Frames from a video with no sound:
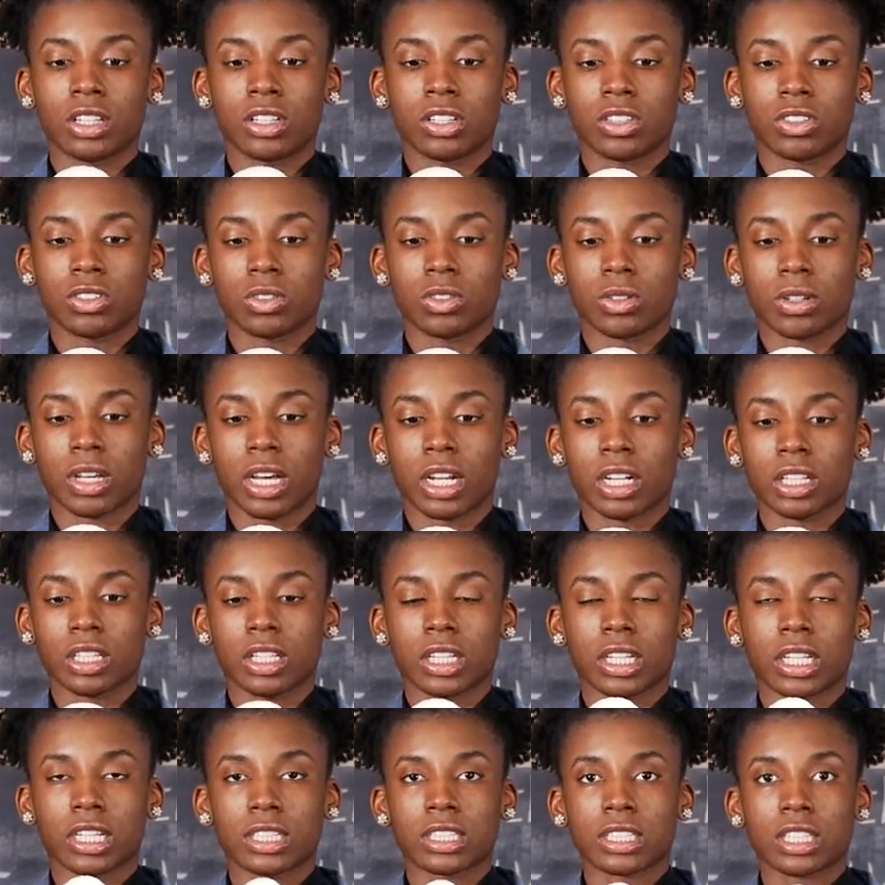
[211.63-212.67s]
So kind of
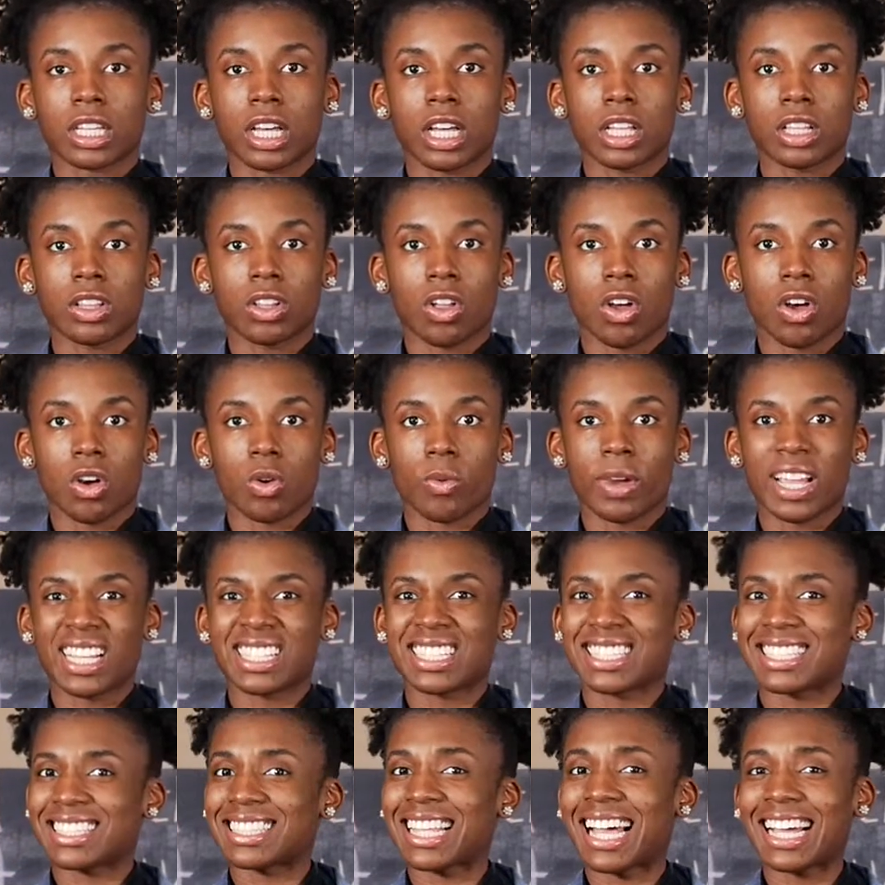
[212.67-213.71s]
look, it's cut long ways.
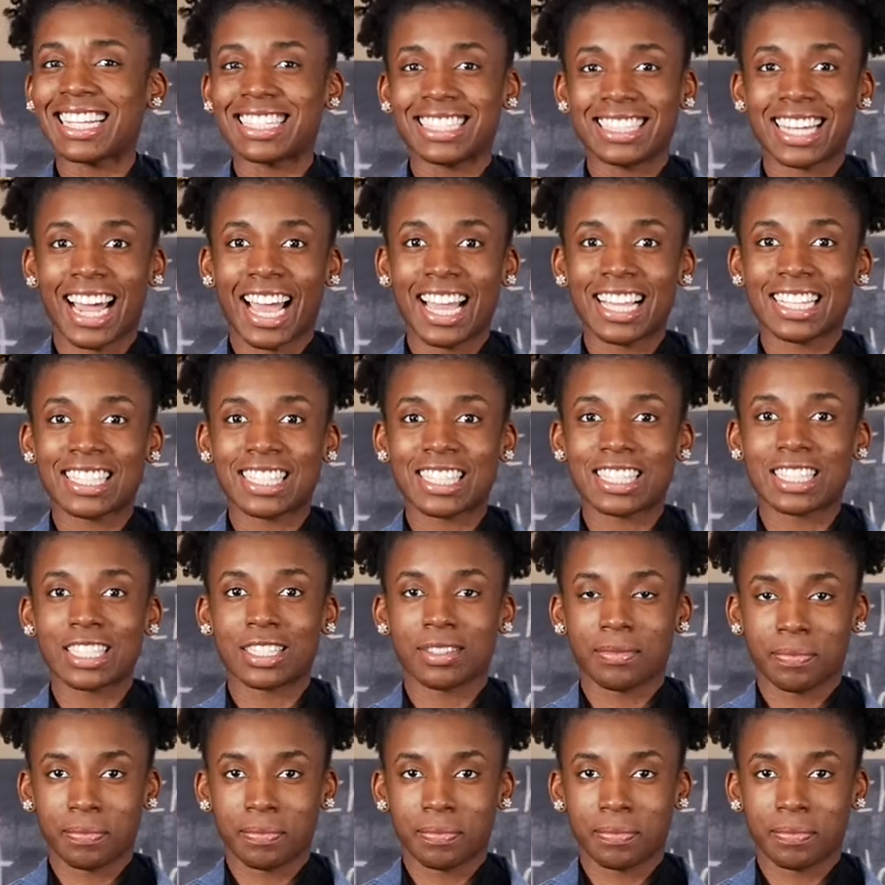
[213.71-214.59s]
It's not diced.